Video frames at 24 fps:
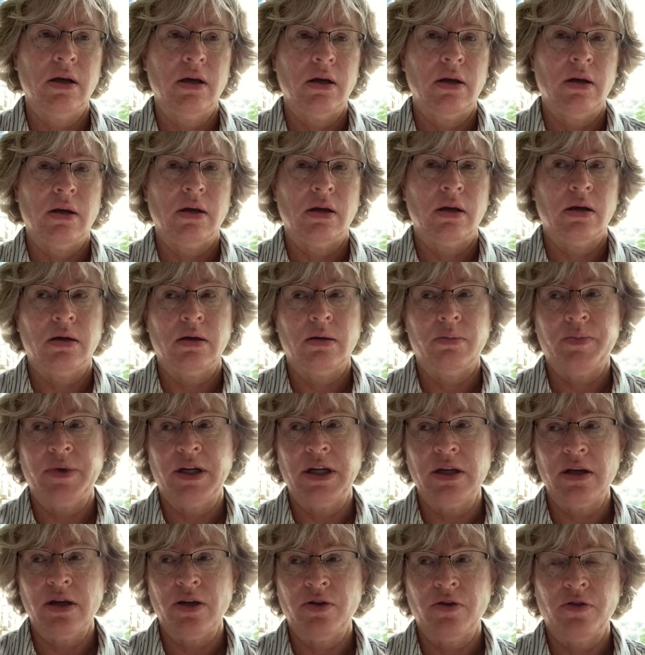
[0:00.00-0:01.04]

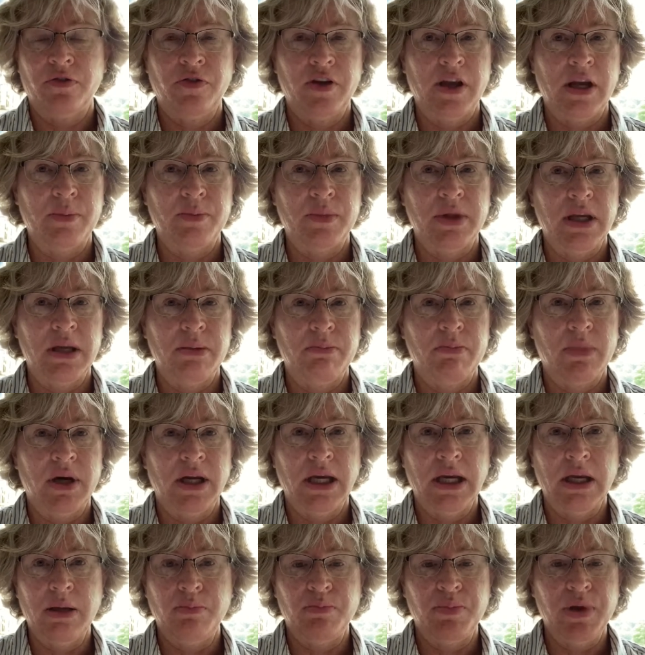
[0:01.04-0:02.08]
Another family
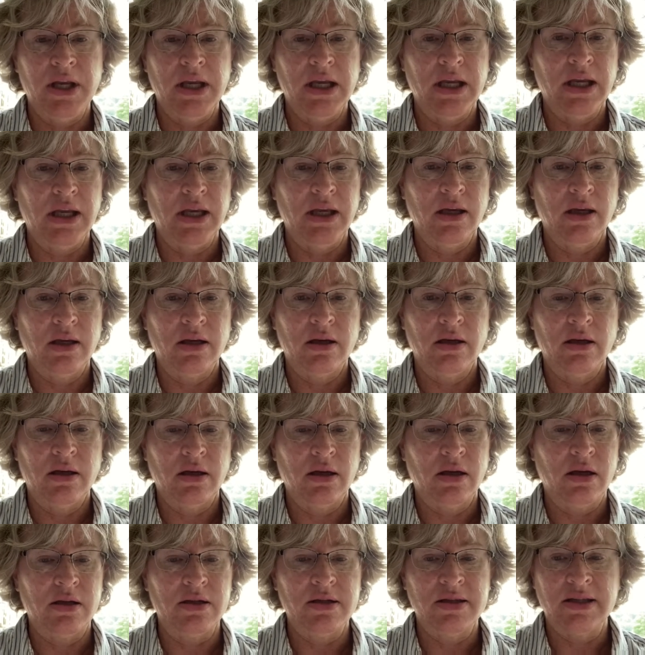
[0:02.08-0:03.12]
might be in an
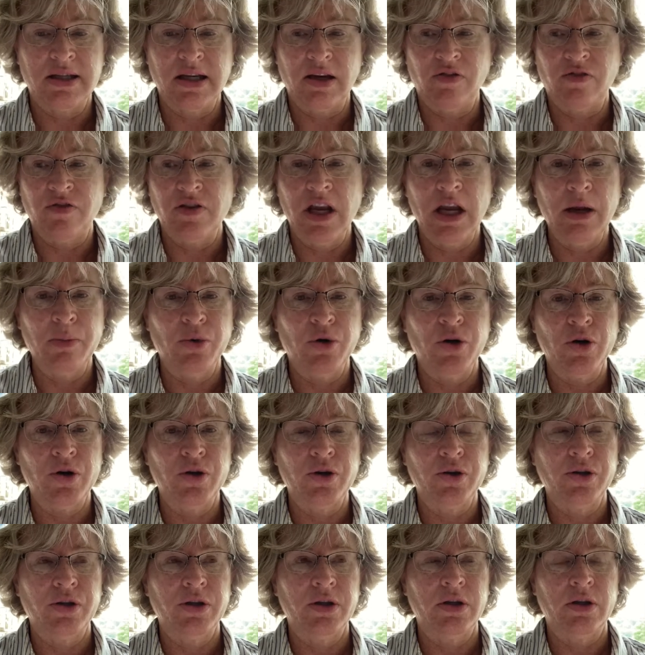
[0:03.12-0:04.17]
unsafe
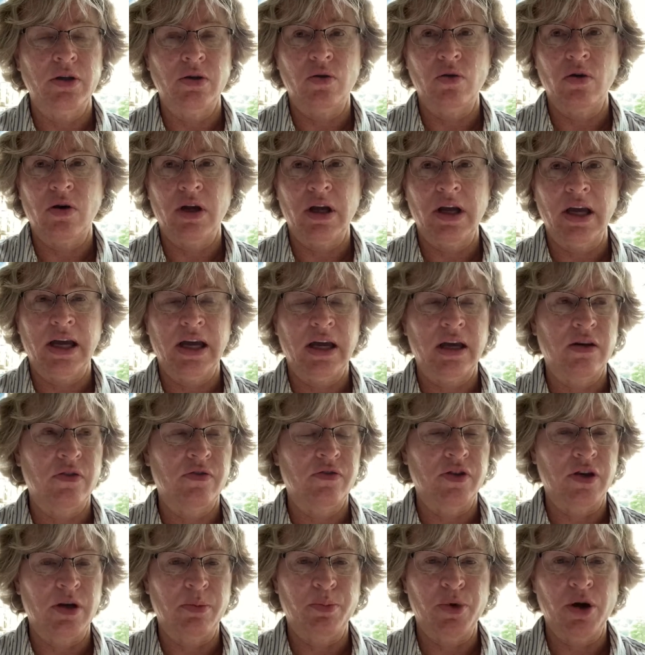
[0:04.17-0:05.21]
neighborhood or have
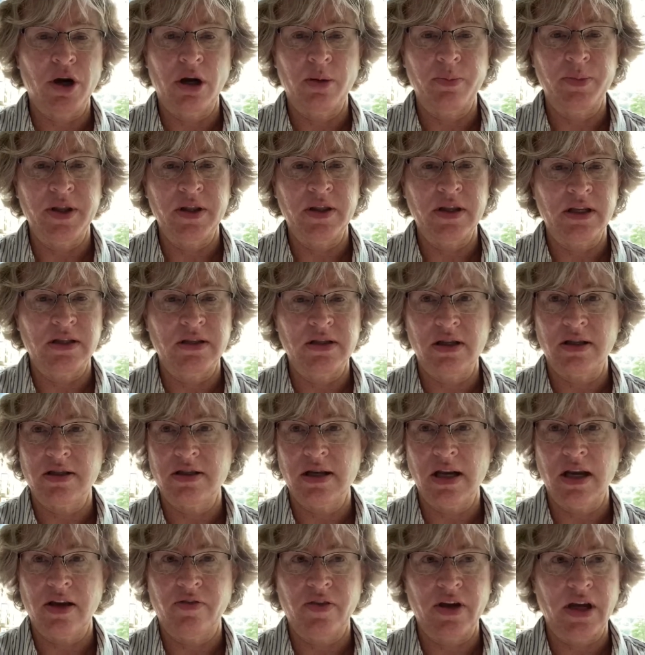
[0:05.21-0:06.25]
an apartment that doesn't
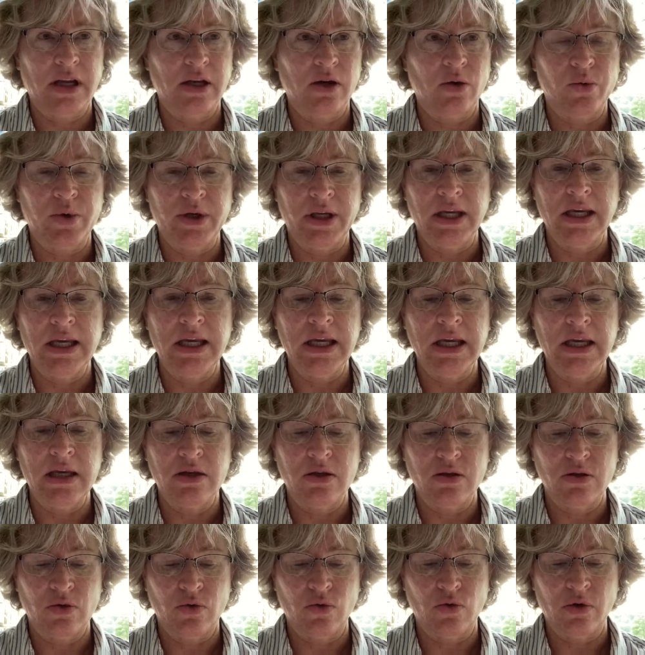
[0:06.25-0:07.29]
have adequate
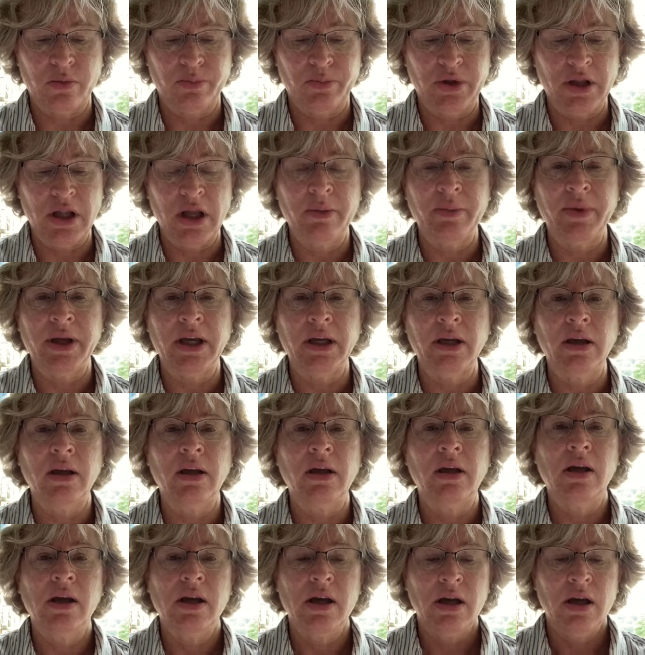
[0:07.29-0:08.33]
heat or plumbing.
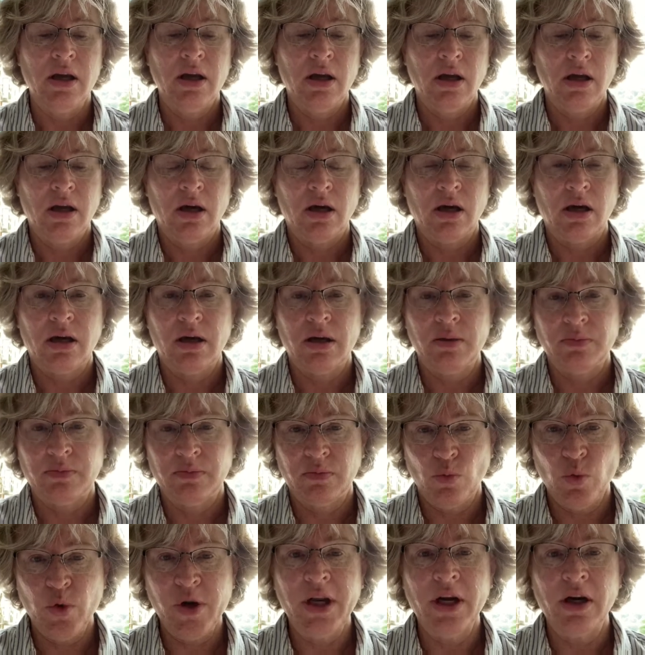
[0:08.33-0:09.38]

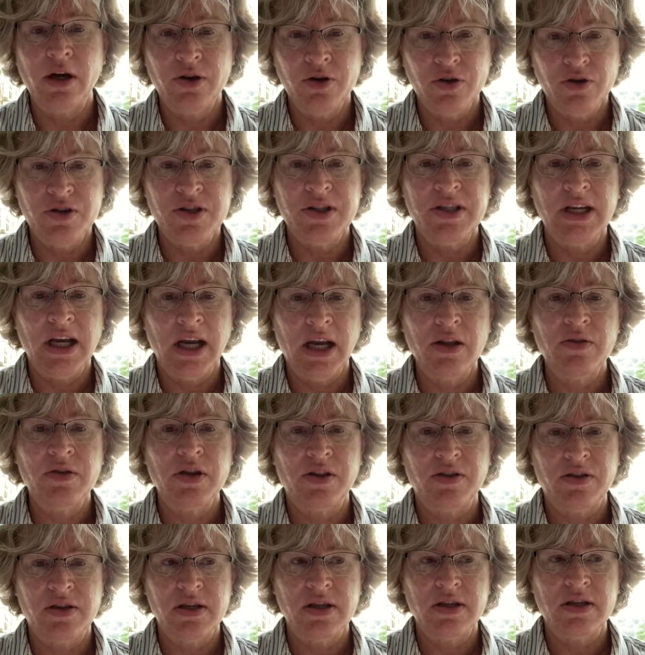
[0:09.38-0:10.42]
We understand
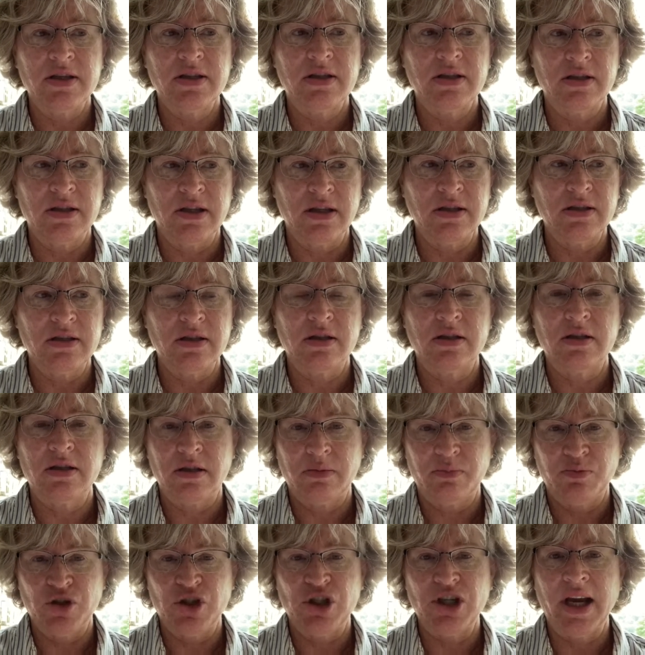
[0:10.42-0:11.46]
that this is a
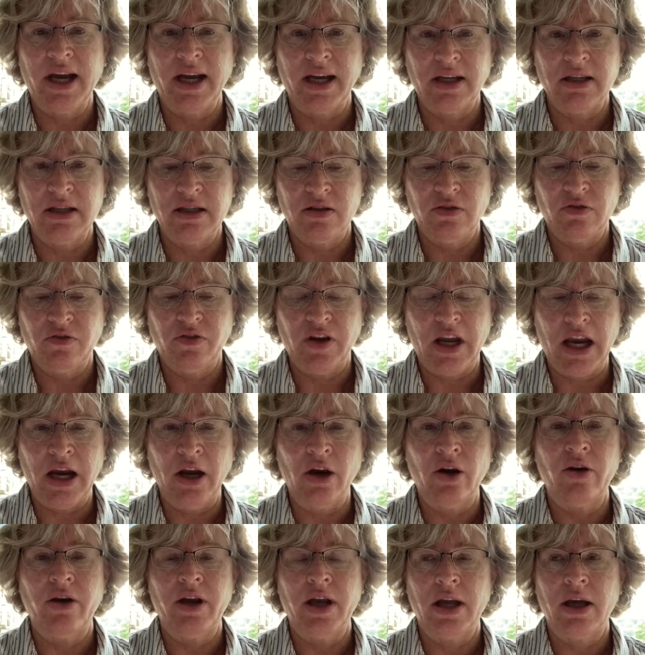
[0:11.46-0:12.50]
subjective
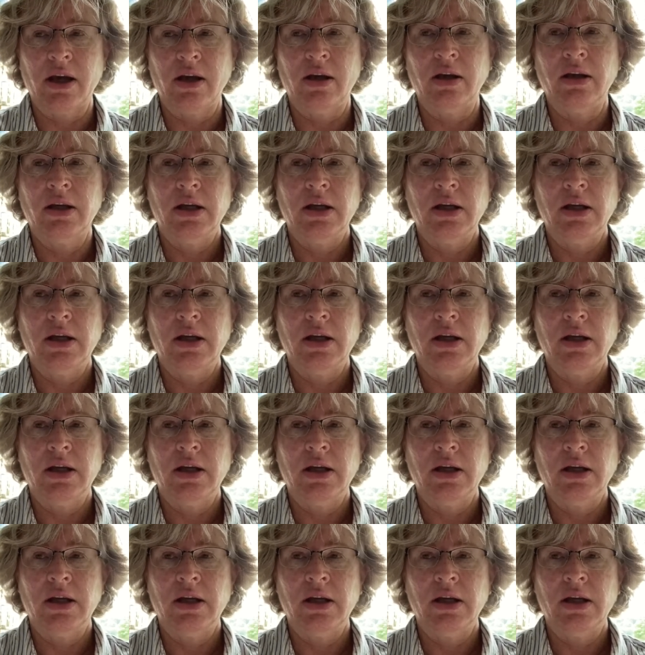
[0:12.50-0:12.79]
area,